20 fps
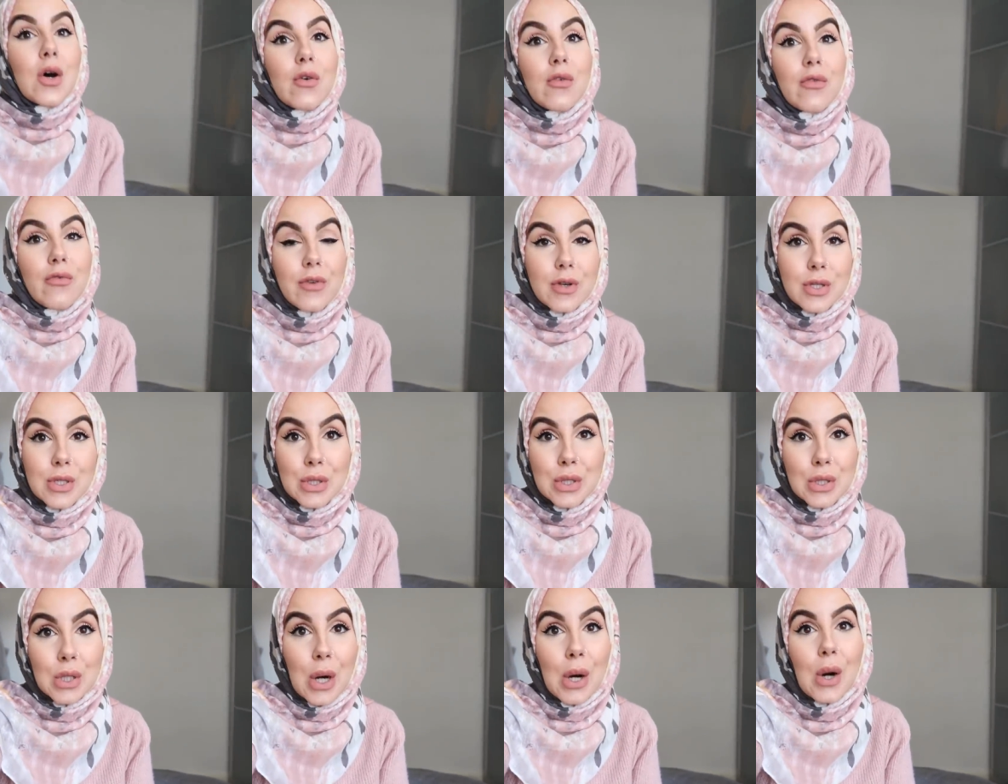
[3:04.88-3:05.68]
for
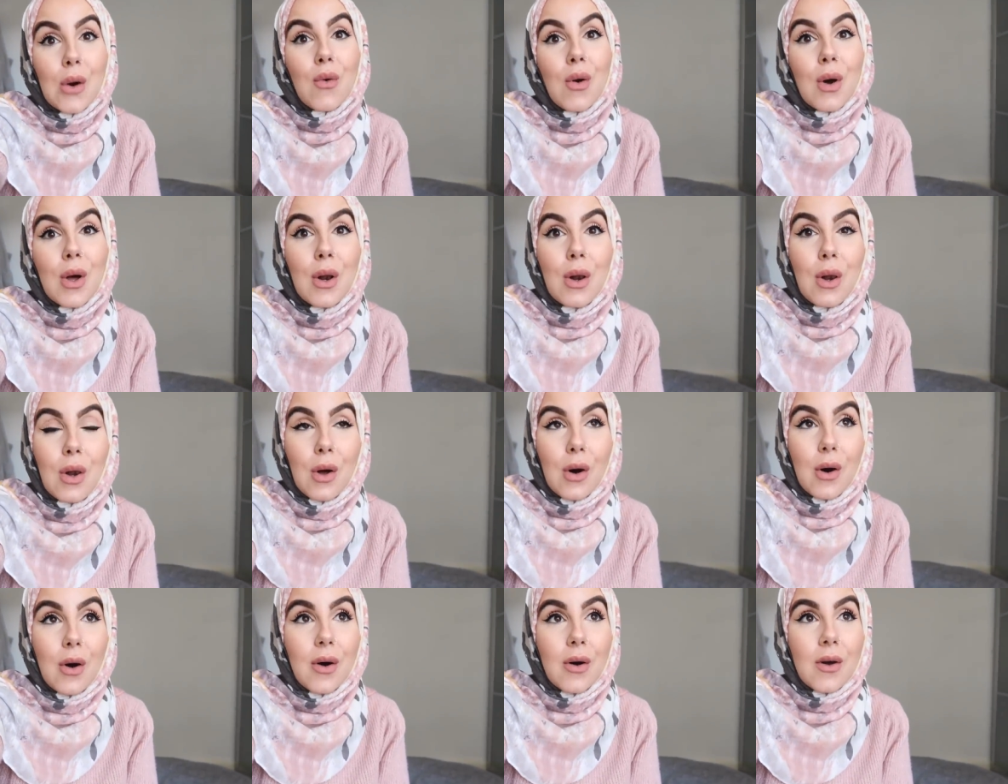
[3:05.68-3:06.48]
so
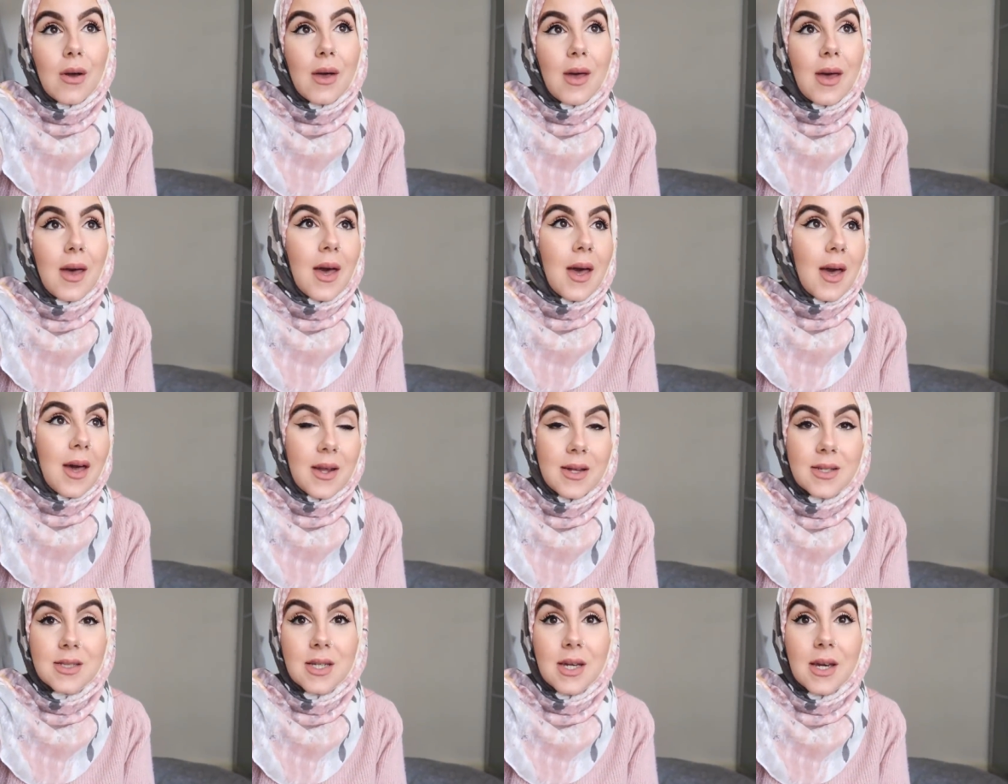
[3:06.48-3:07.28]
long
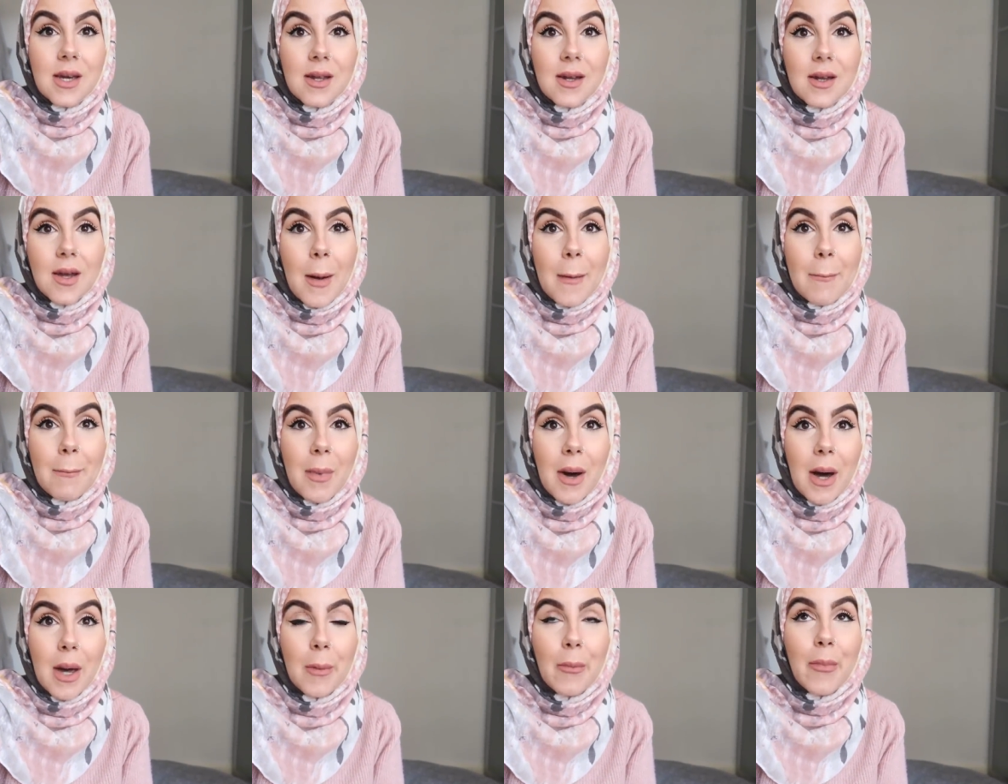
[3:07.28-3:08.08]
editing,
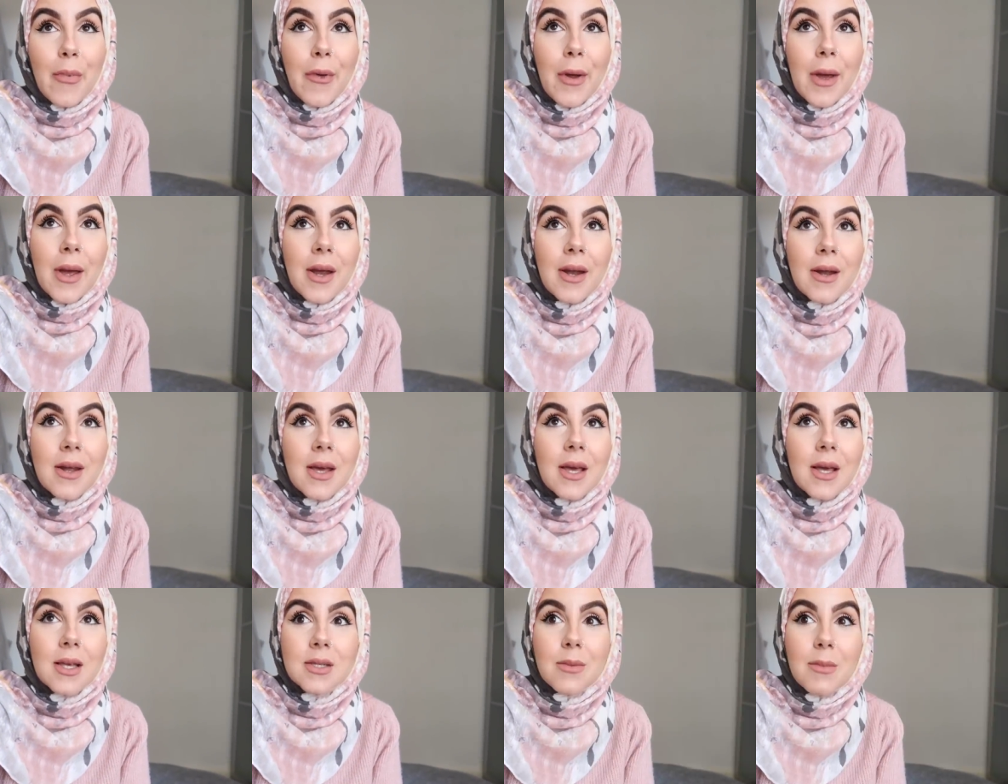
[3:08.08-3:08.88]
my
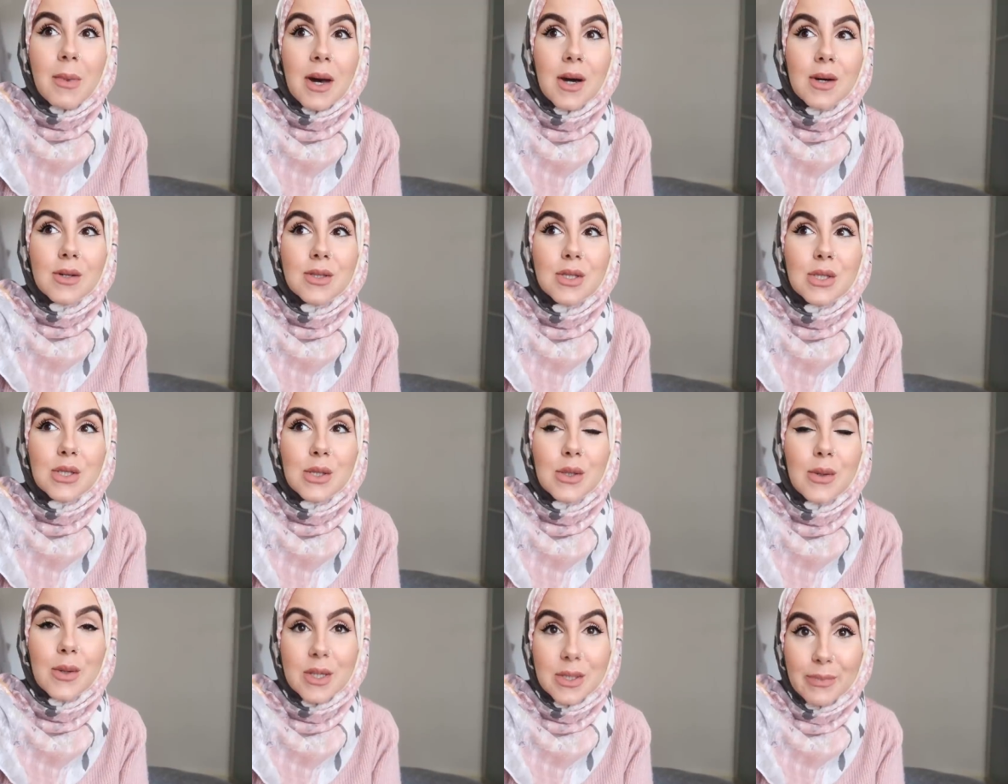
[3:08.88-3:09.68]
brain is about
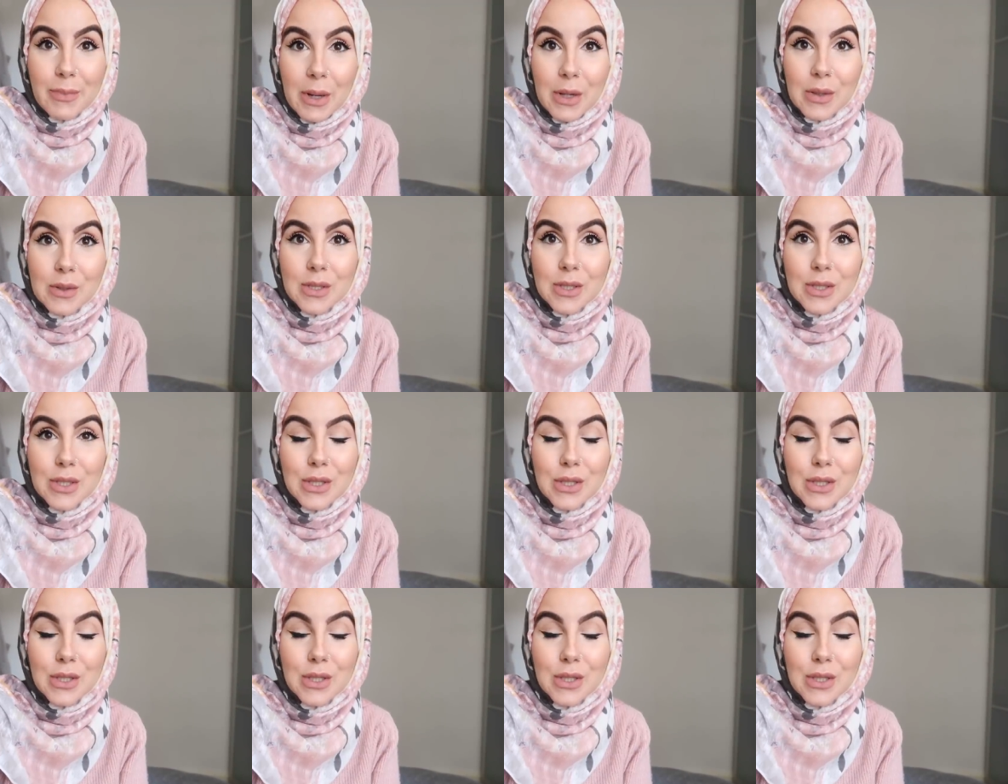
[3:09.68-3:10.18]
to explode.